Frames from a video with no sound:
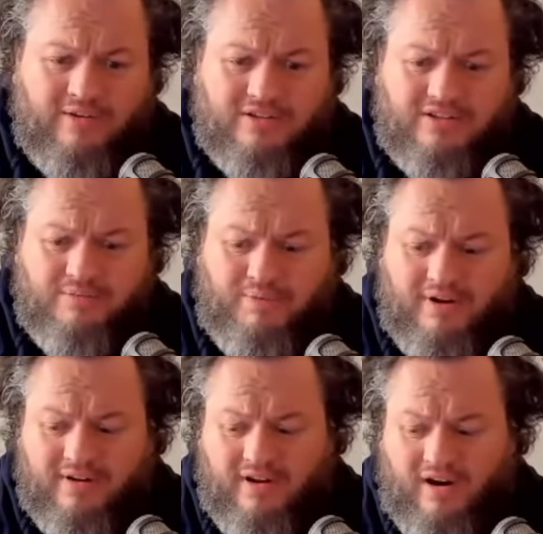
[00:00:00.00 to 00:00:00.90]
because it's
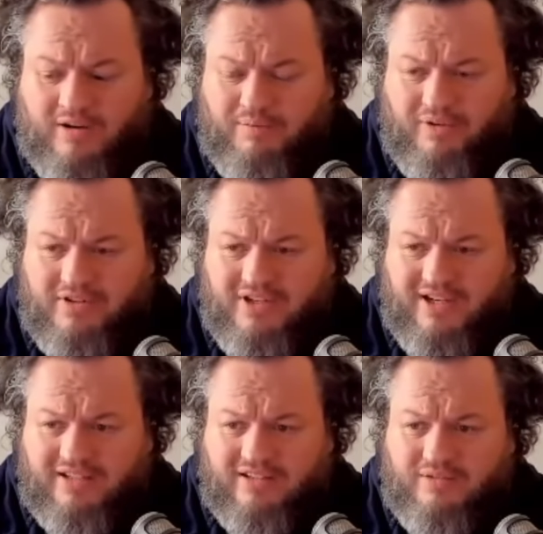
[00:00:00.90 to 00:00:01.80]
part an art
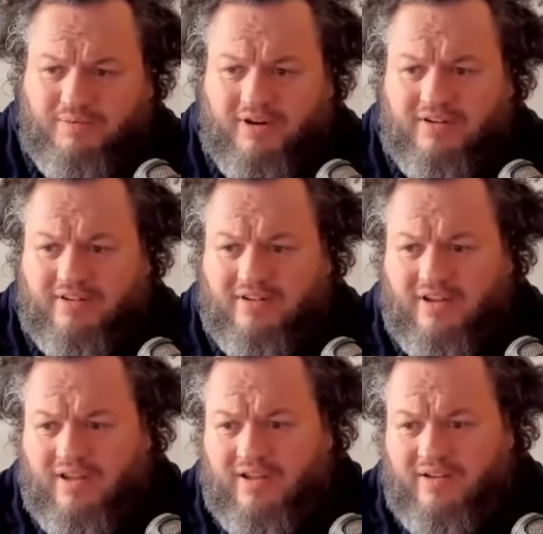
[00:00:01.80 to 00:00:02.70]
project, it's part an
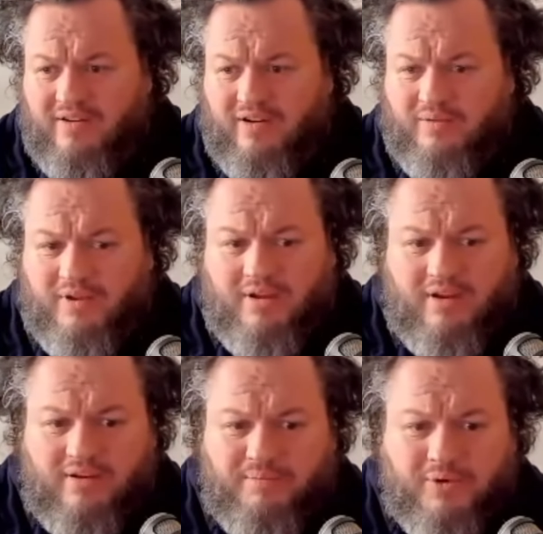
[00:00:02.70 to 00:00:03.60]

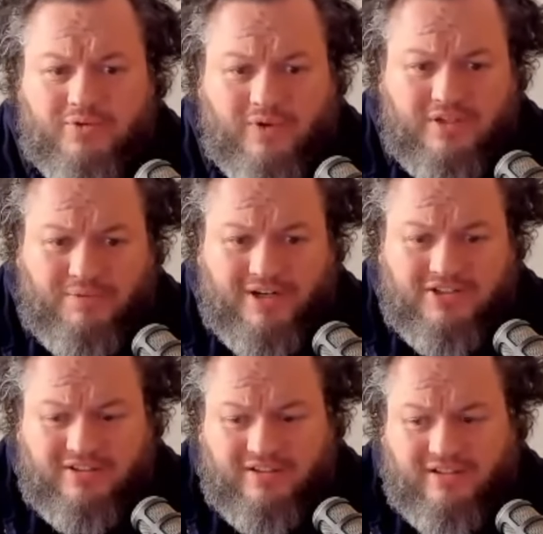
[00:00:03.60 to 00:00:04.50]
personal
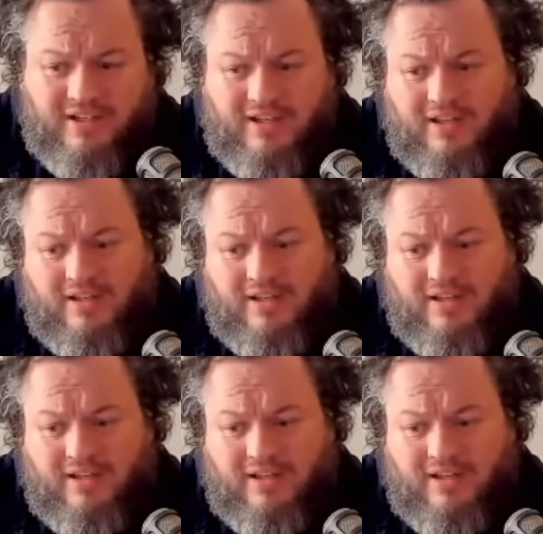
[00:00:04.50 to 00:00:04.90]
expression,